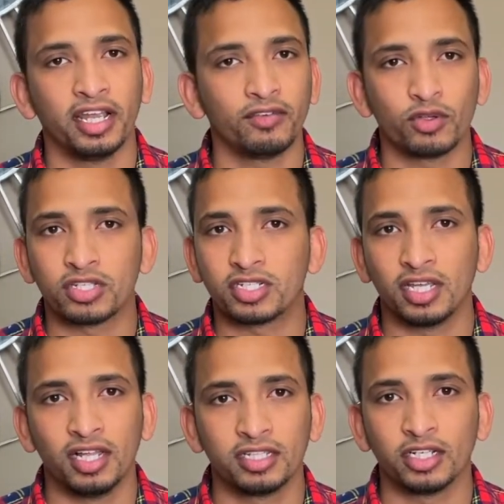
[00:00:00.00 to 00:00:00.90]
it was
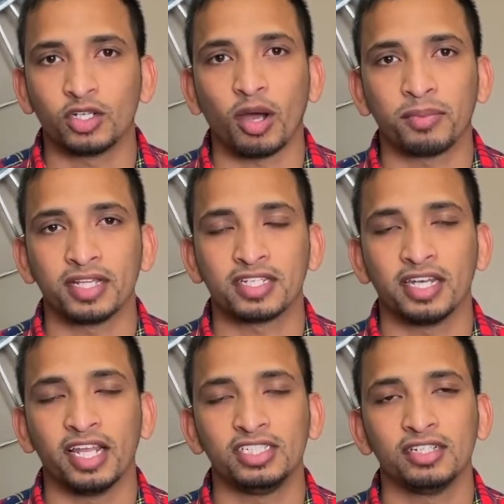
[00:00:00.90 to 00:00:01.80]
still the top
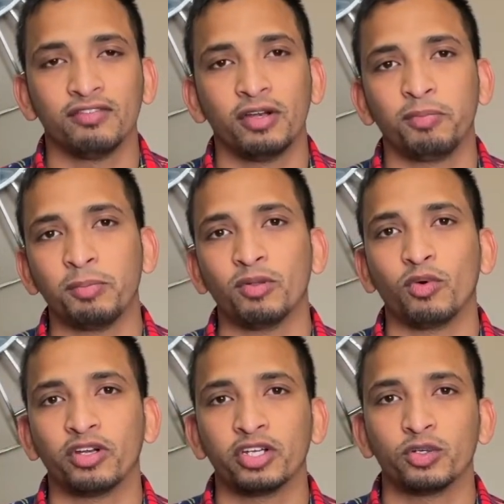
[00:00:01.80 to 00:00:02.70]
destination where people
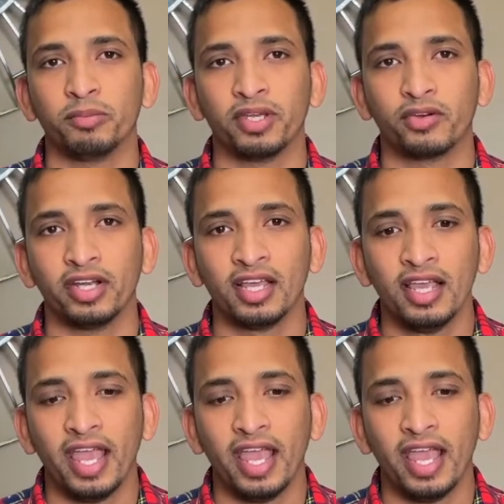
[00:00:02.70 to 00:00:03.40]
wanted to immigrate,